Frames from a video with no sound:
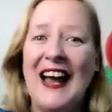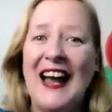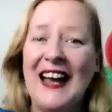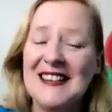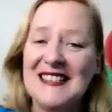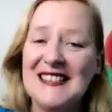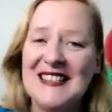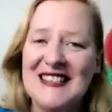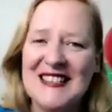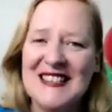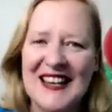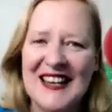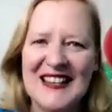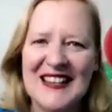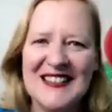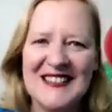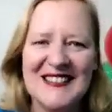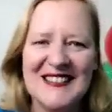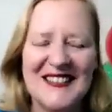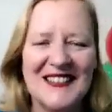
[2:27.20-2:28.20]
And
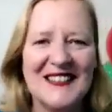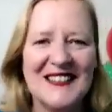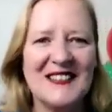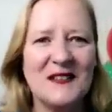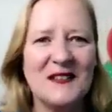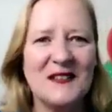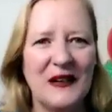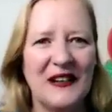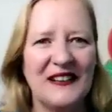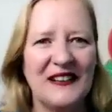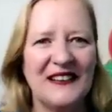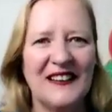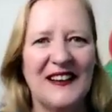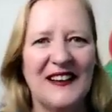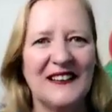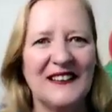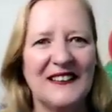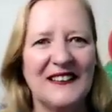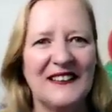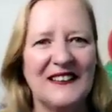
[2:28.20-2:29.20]
today's guest, Wayne
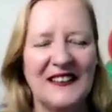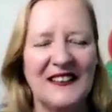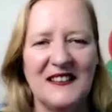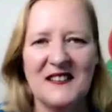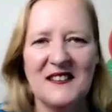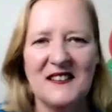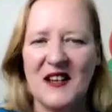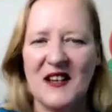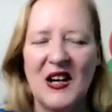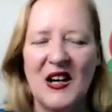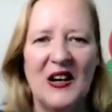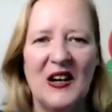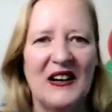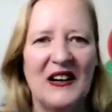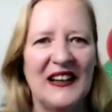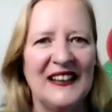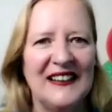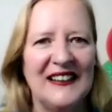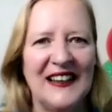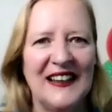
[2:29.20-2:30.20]
Larkin, is
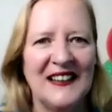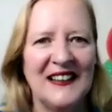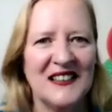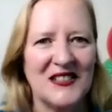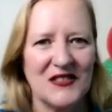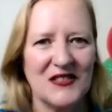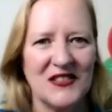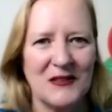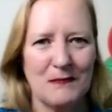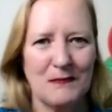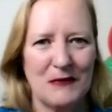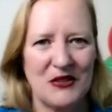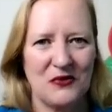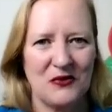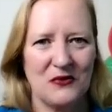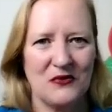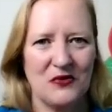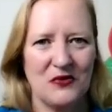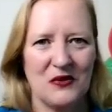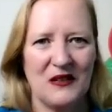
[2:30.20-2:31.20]
an extra
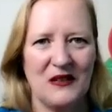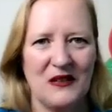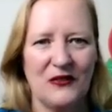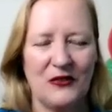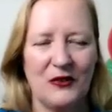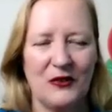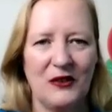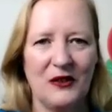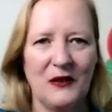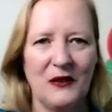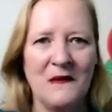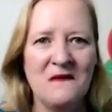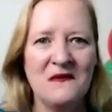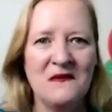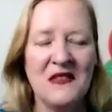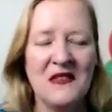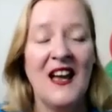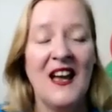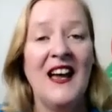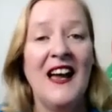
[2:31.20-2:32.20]
special treat for you.
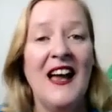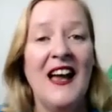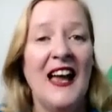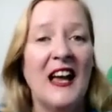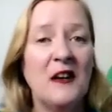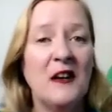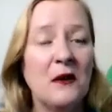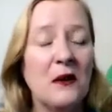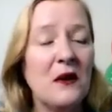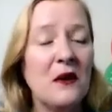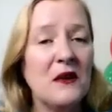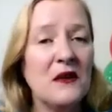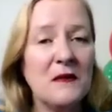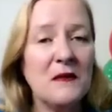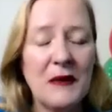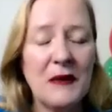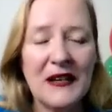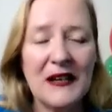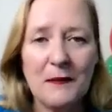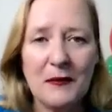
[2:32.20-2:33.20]
And all the
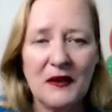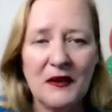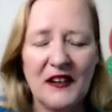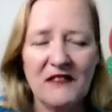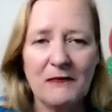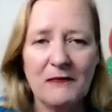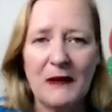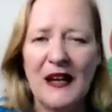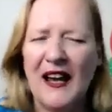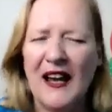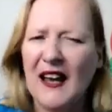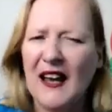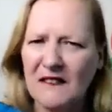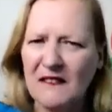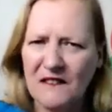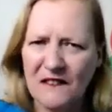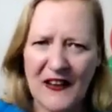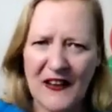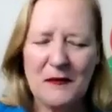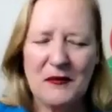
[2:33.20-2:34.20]
people I've met
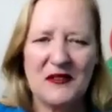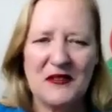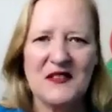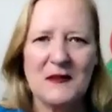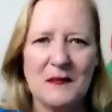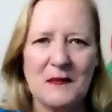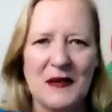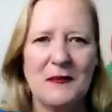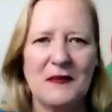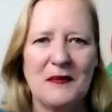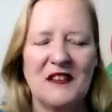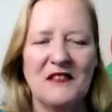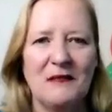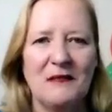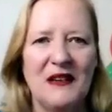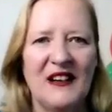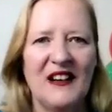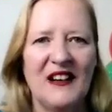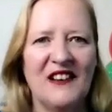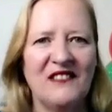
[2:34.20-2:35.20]
and fabulous people I've
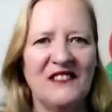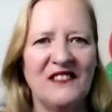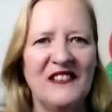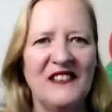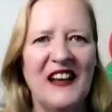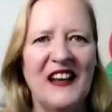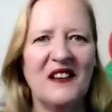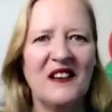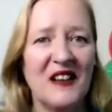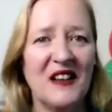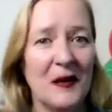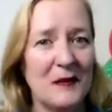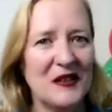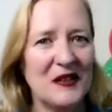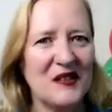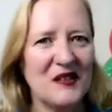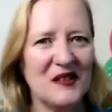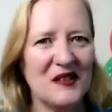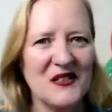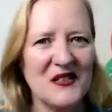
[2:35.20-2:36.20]
met, I've not come
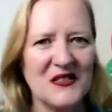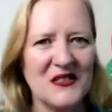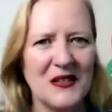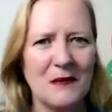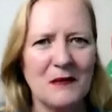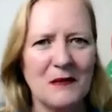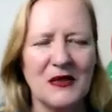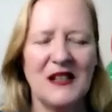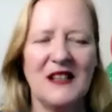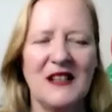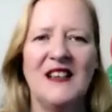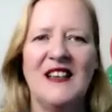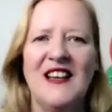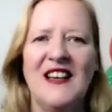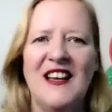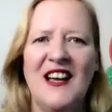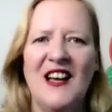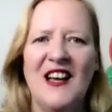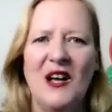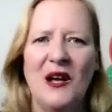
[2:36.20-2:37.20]
across somebody
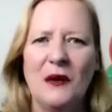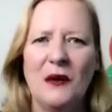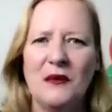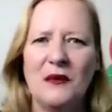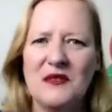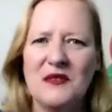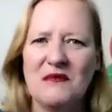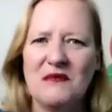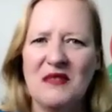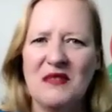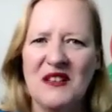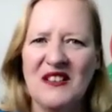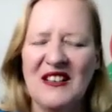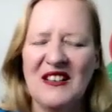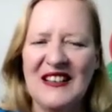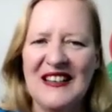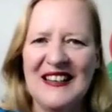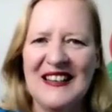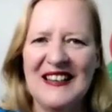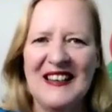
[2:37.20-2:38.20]
who is
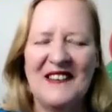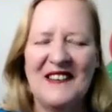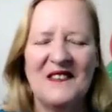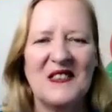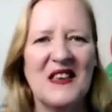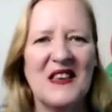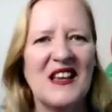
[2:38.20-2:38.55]
really